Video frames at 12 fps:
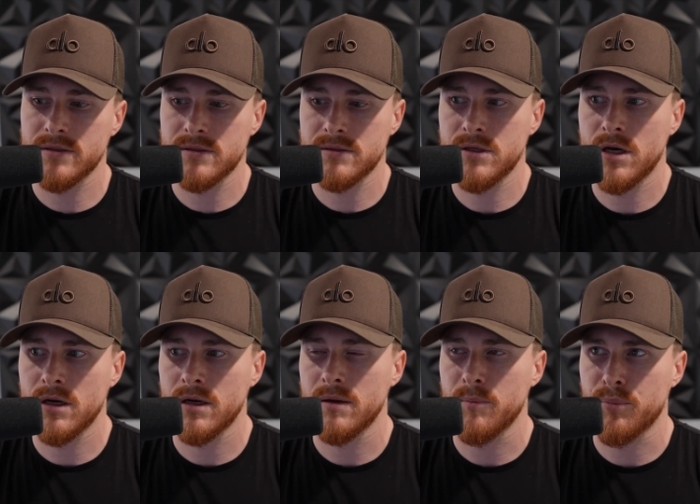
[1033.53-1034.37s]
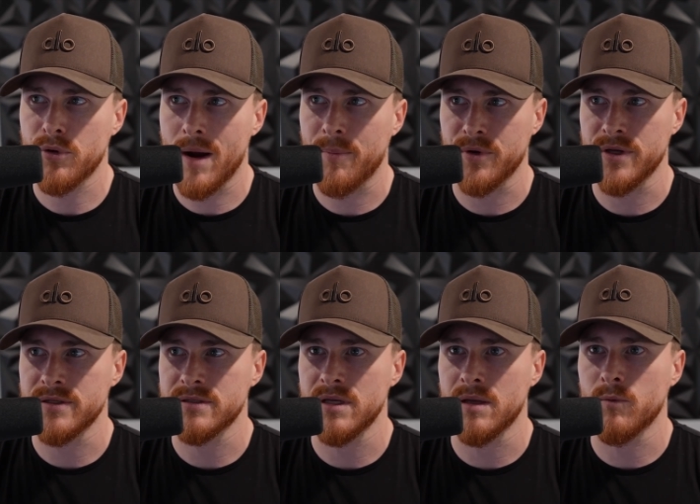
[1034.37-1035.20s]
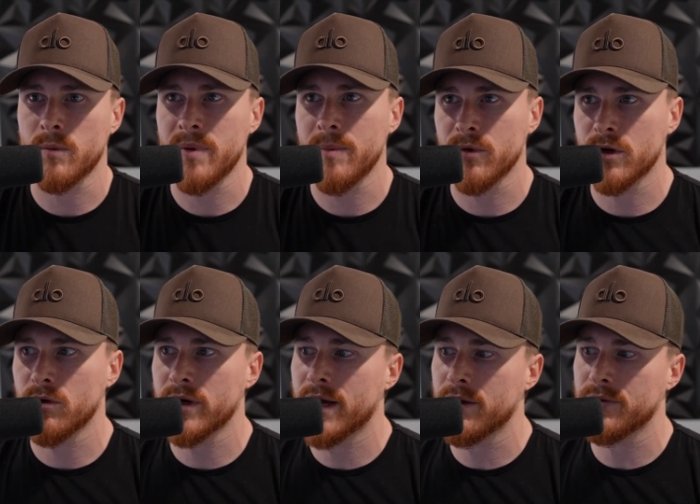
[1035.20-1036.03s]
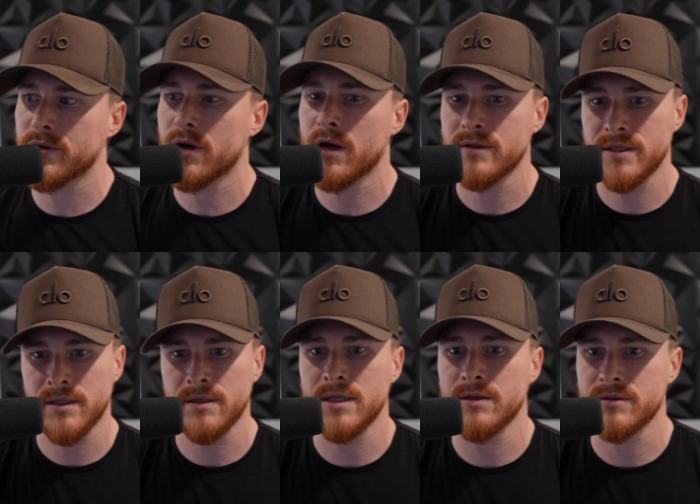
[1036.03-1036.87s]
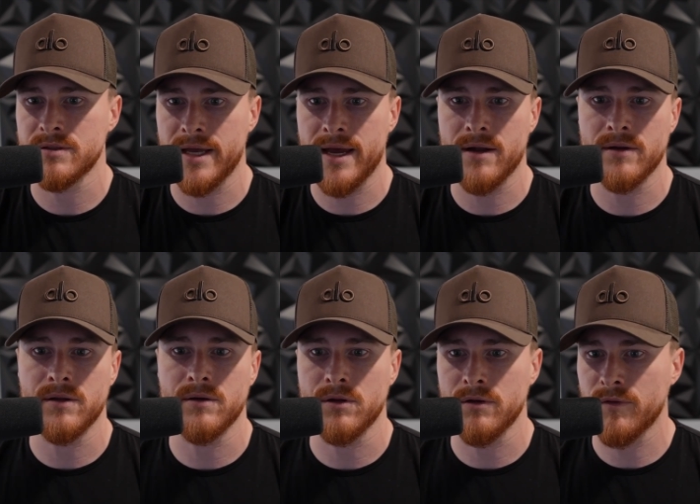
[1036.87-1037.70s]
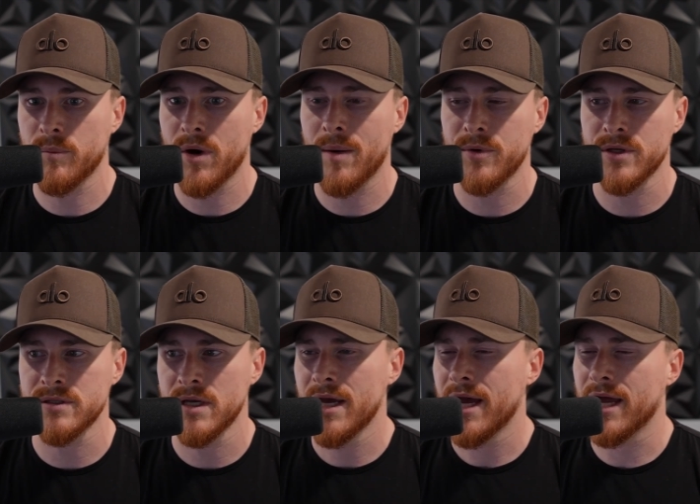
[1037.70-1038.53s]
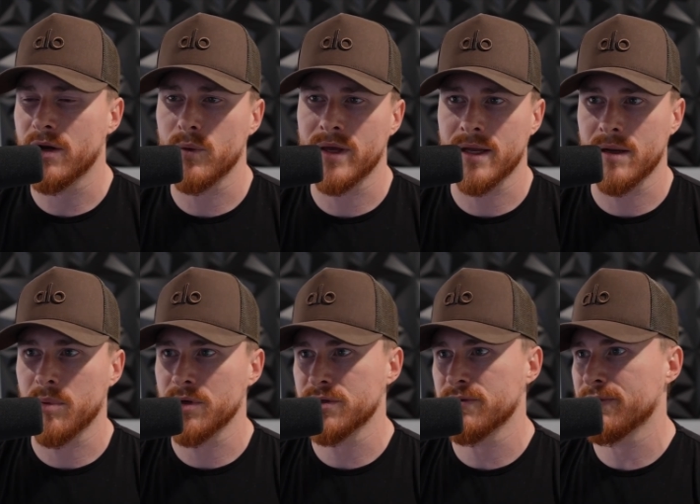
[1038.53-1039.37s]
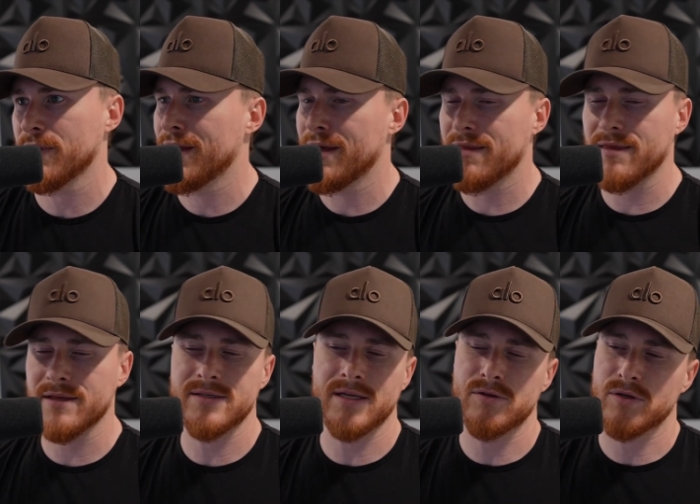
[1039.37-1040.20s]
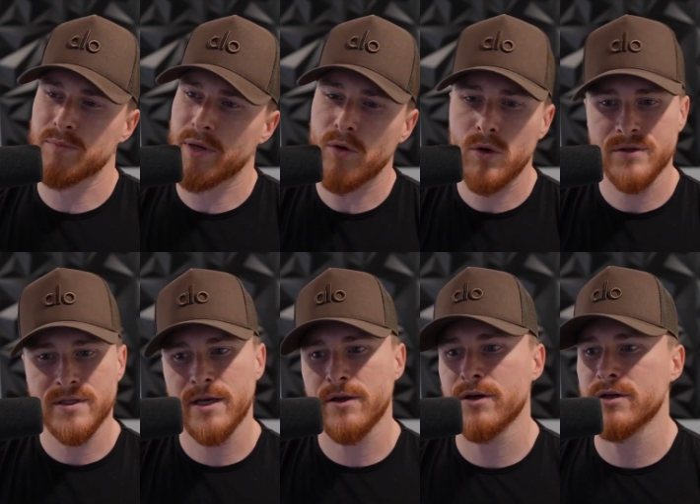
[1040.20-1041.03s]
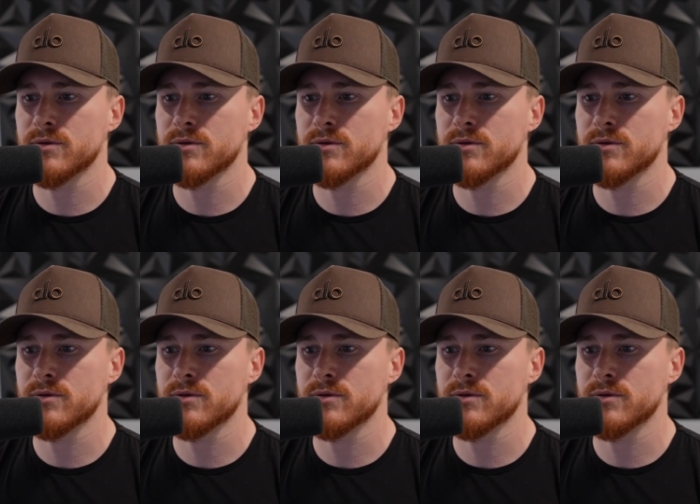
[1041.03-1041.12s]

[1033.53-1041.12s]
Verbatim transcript: talk properties. And when people are going out and they're hunting deals down and they're looking for properties, I know we get a bunch of things sent to us by wholesalers.